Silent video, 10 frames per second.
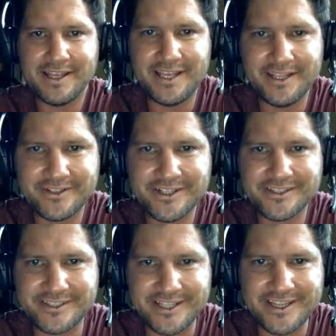he's going to
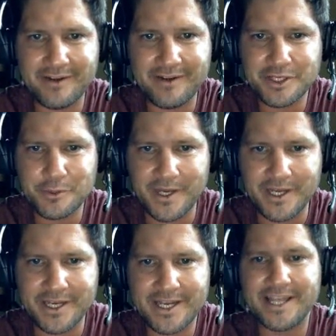see that I
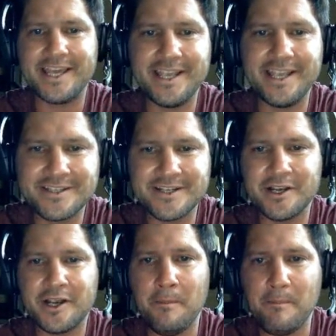retweeted it. He's going to
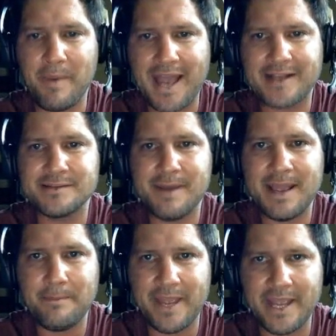come back to
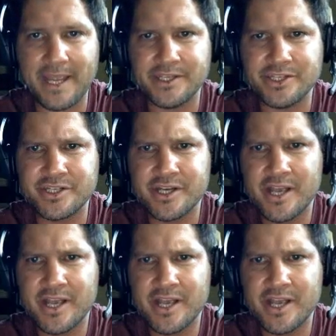my page